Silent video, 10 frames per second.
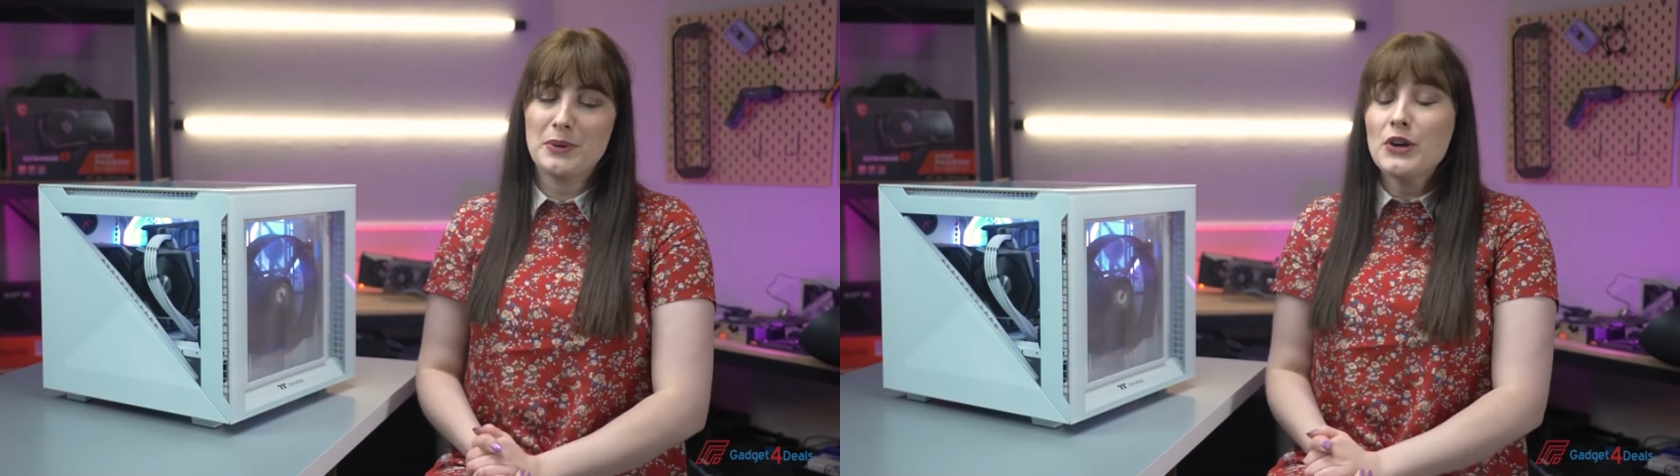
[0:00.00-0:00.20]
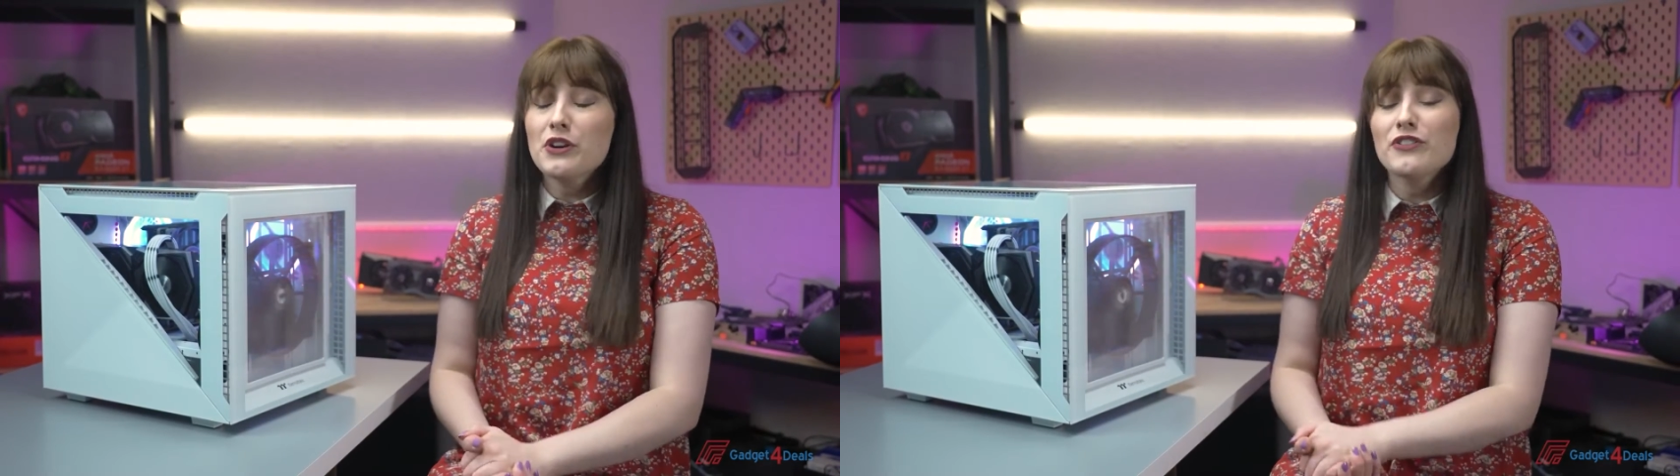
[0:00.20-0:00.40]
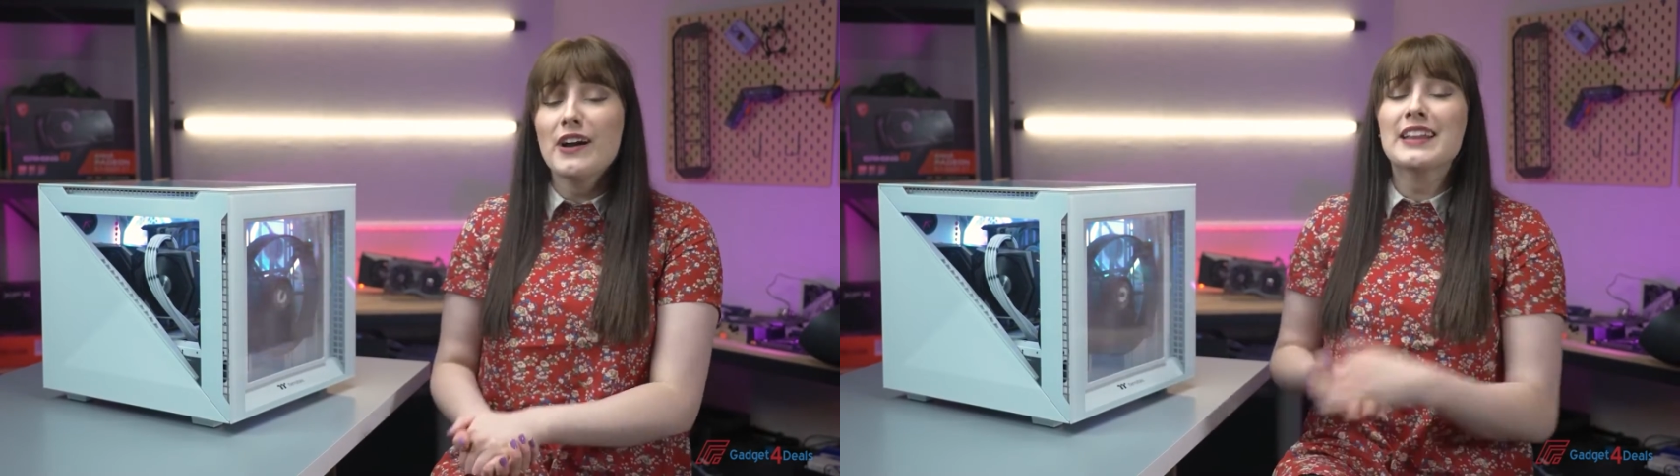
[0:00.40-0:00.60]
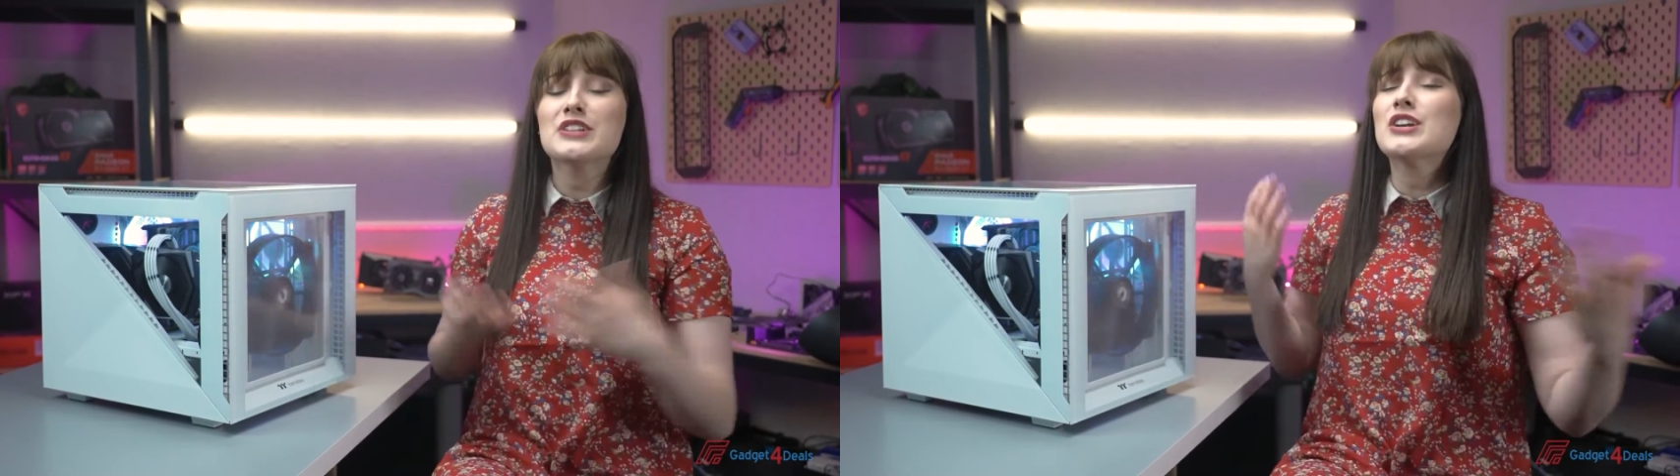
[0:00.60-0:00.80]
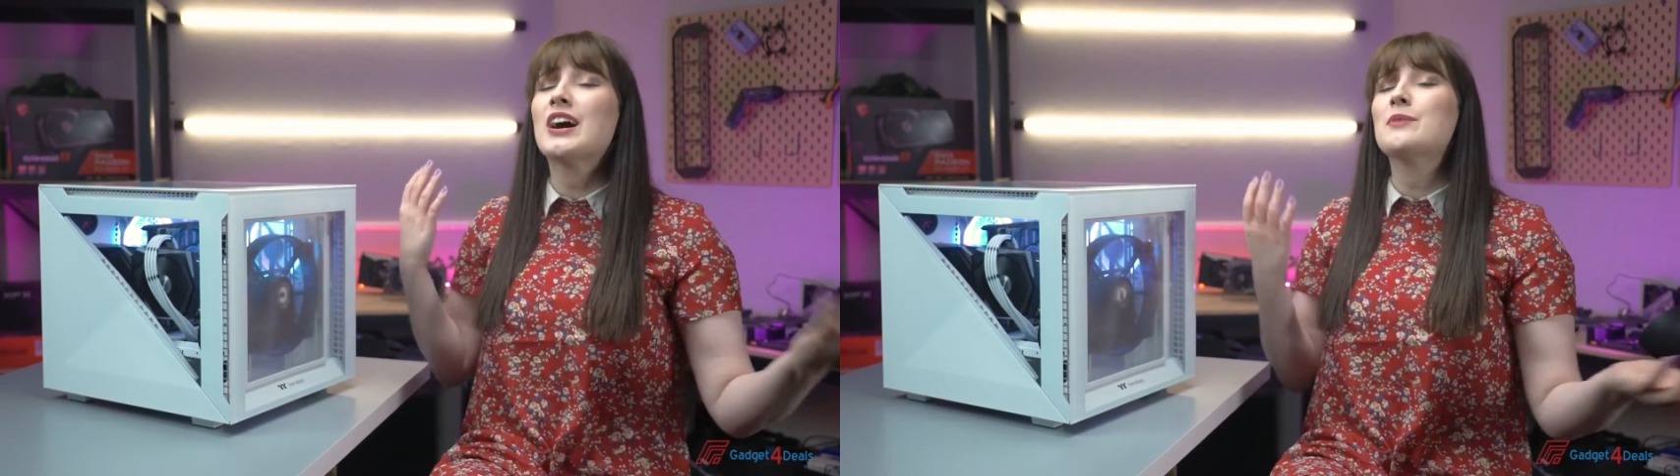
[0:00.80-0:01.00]
be notified
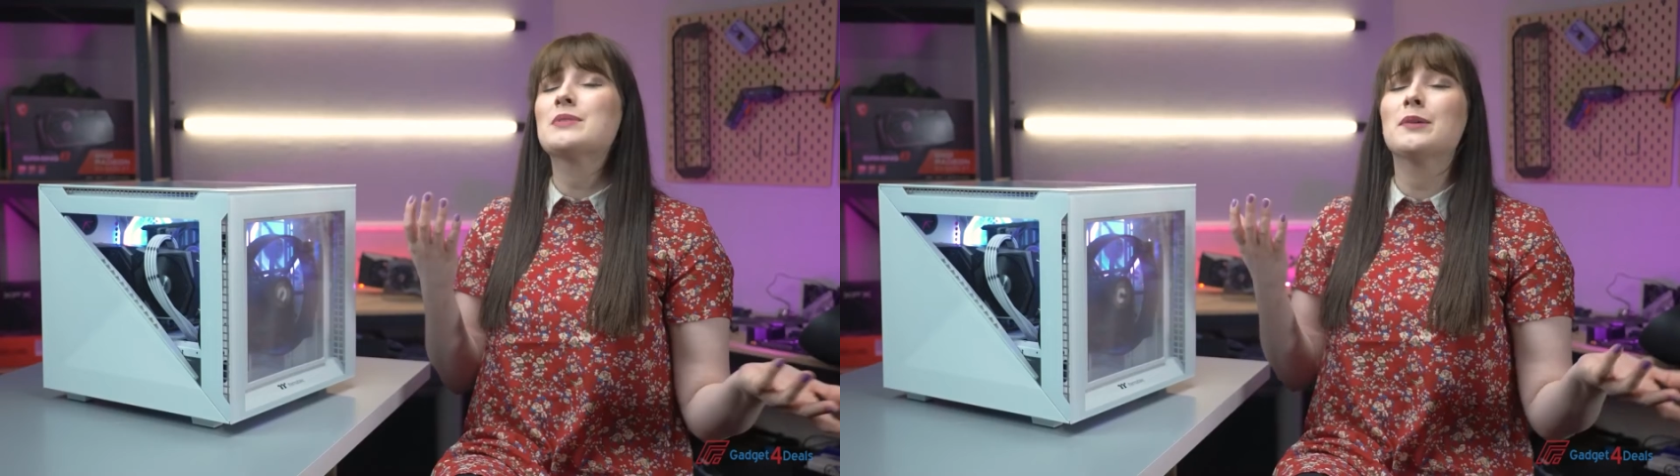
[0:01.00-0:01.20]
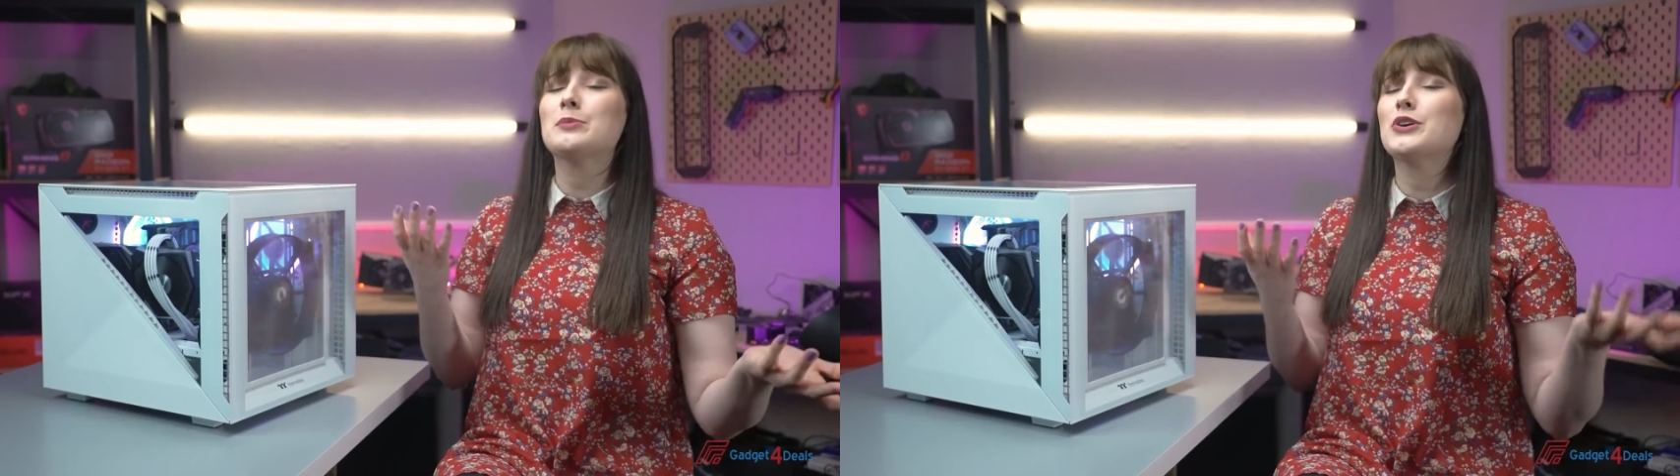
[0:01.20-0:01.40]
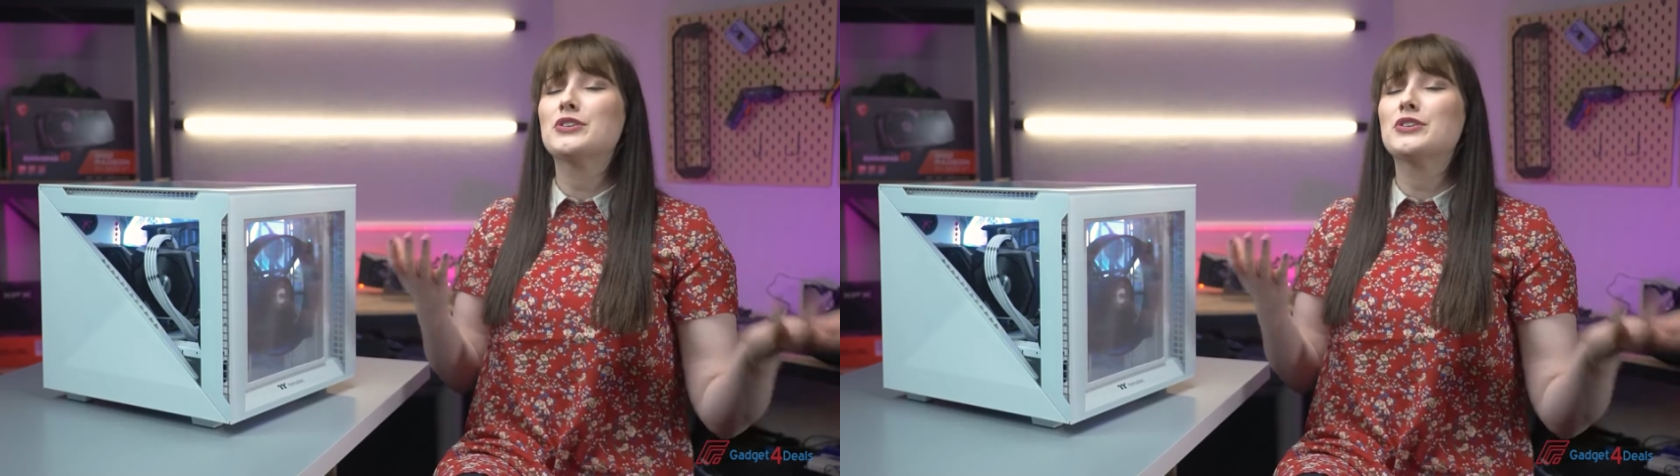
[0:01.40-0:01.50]
each time we upload,